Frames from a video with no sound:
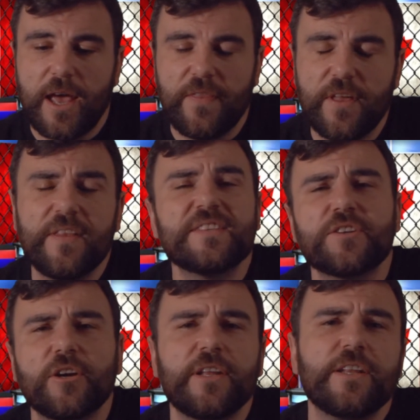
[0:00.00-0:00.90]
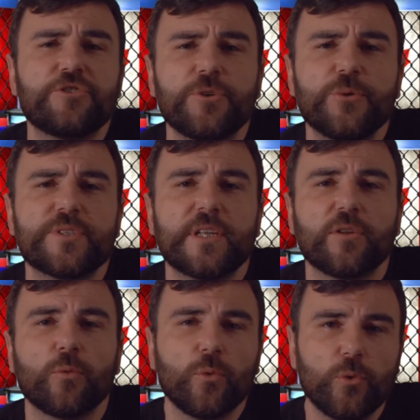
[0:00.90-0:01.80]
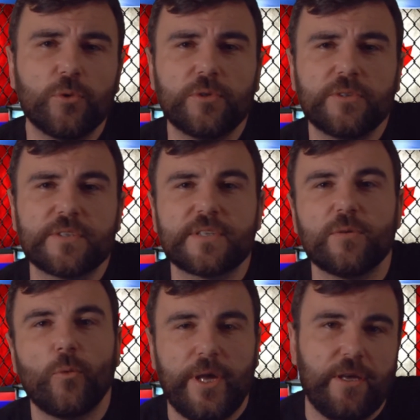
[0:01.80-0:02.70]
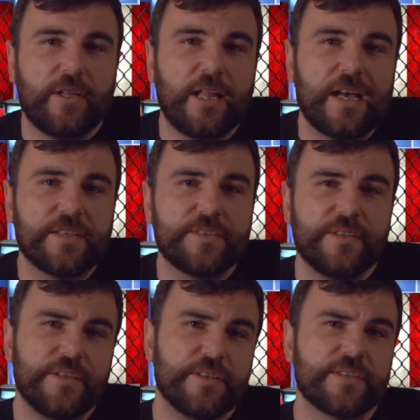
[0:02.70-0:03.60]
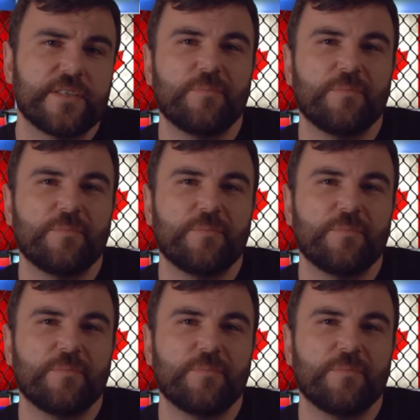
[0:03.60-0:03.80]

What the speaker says: And then they started introducing the rules and weight classes,